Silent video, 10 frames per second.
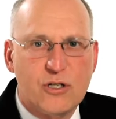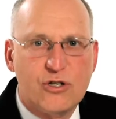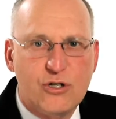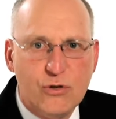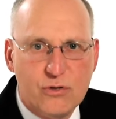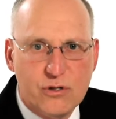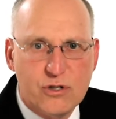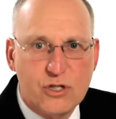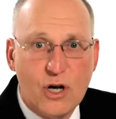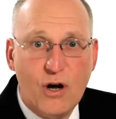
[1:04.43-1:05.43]
to
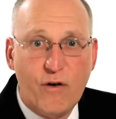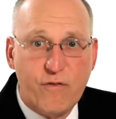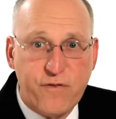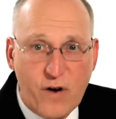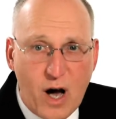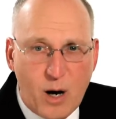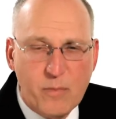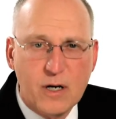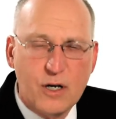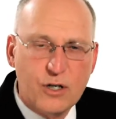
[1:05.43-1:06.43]
students
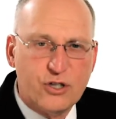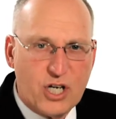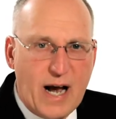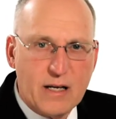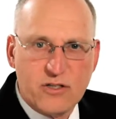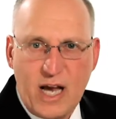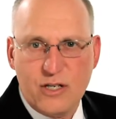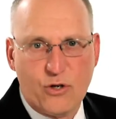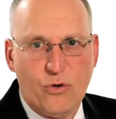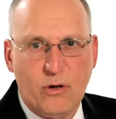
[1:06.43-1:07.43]
from your child's high
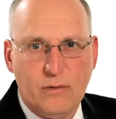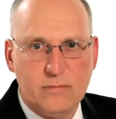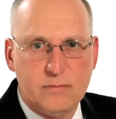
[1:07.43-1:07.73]
school.